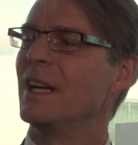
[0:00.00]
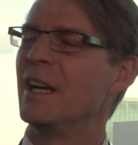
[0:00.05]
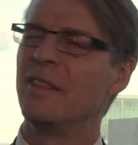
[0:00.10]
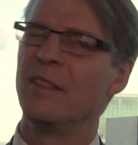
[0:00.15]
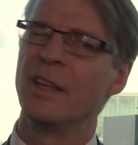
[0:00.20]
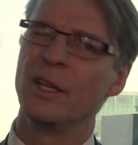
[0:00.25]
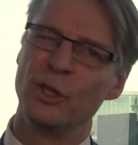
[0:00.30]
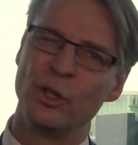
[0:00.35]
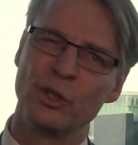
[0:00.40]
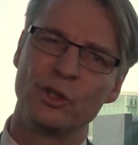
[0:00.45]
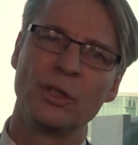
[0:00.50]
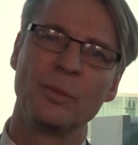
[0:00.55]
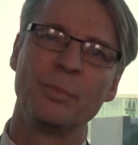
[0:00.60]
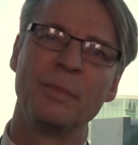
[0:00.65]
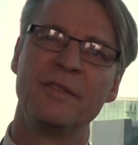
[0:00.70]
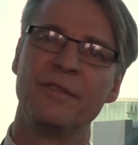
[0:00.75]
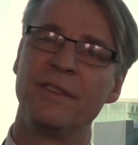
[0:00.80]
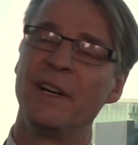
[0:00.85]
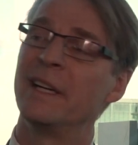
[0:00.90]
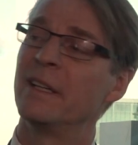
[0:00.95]
and then you should
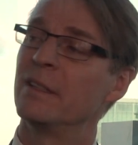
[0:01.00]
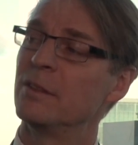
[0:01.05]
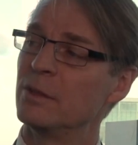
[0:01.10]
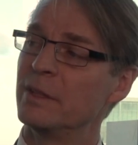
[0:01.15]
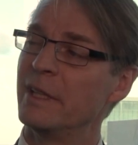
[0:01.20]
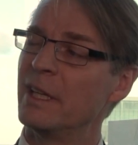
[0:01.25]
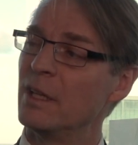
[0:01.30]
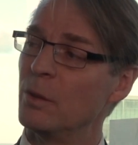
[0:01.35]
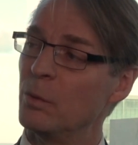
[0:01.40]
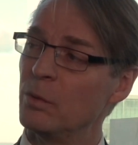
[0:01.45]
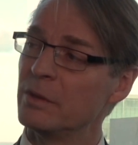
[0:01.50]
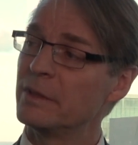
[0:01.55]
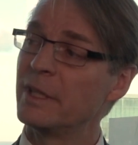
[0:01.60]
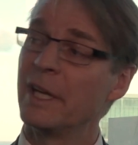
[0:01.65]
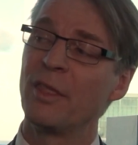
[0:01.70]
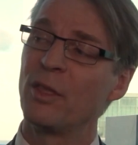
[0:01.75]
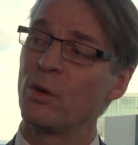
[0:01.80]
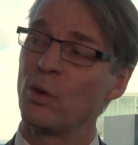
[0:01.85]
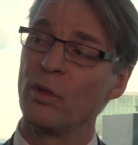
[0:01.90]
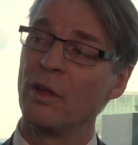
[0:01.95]
be fine to get
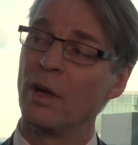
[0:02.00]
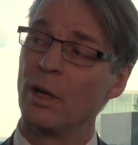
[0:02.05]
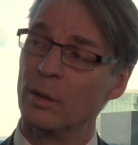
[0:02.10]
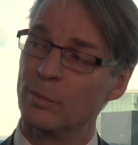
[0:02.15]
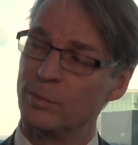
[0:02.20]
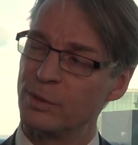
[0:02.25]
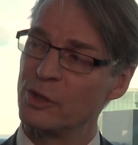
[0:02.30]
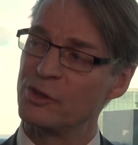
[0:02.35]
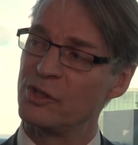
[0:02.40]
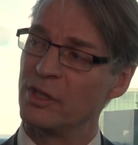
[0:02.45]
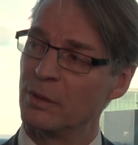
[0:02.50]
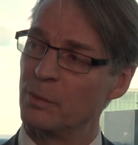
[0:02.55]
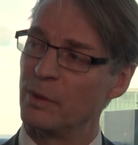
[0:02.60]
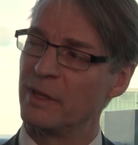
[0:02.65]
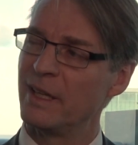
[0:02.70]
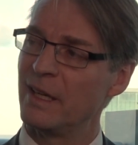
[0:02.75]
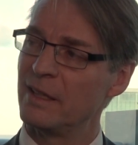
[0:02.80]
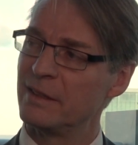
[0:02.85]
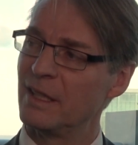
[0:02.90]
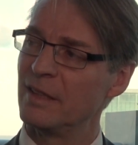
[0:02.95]
through the whole project
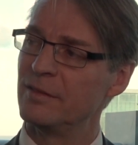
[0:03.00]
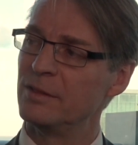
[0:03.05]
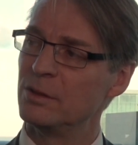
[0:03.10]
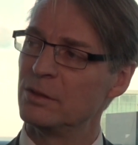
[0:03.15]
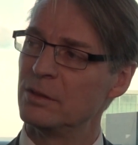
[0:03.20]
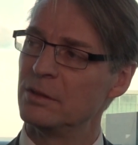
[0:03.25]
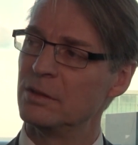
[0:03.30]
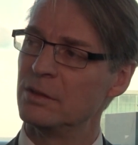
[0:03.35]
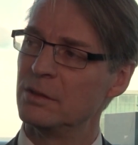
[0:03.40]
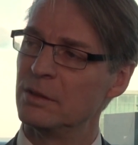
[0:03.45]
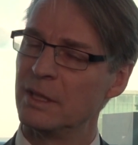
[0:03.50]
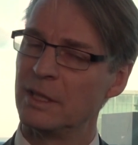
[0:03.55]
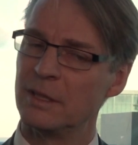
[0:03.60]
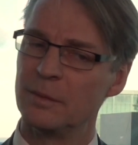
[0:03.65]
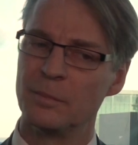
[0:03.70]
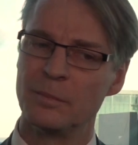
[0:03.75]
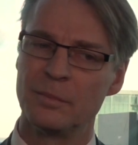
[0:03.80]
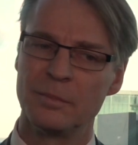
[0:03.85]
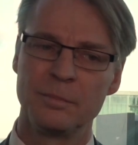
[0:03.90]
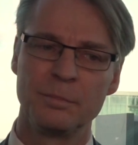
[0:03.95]
without having to
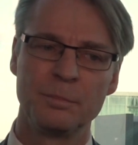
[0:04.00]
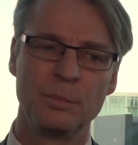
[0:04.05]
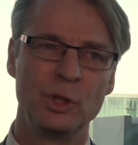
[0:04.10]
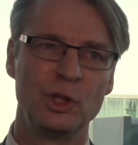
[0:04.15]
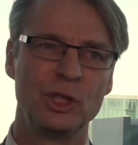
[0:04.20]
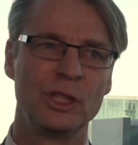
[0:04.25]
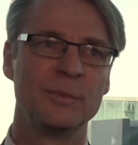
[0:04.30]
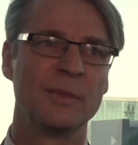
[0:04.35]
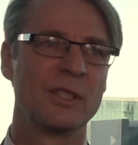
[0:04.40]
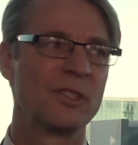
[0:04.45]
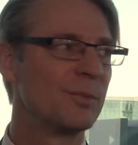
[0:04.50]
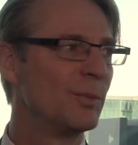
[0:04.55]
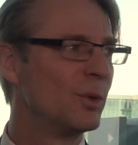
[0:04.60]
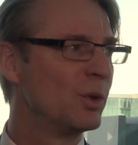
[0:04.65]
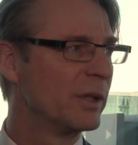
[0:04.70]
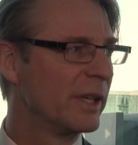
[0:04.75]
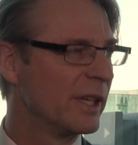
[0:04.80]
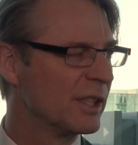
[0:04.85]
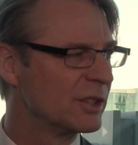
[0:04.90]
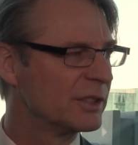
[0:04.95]
put too much
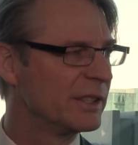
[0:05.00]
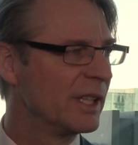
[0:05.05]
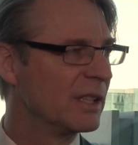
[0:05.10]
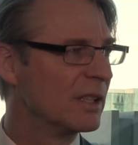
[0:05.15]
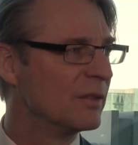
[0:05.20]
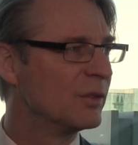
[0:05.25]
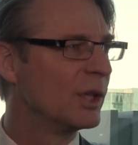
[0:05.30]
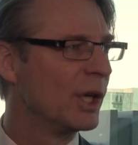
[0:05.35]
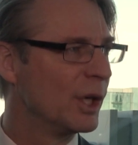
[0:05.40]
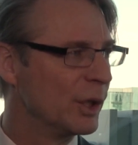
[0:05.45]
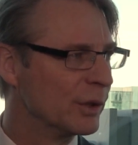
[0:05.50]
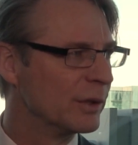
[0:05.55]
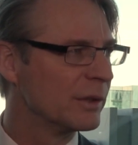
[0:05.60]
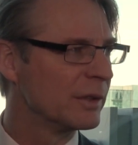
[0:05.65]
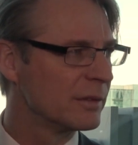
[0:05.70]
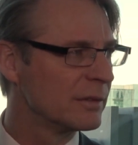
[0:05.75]
more cash down of your own.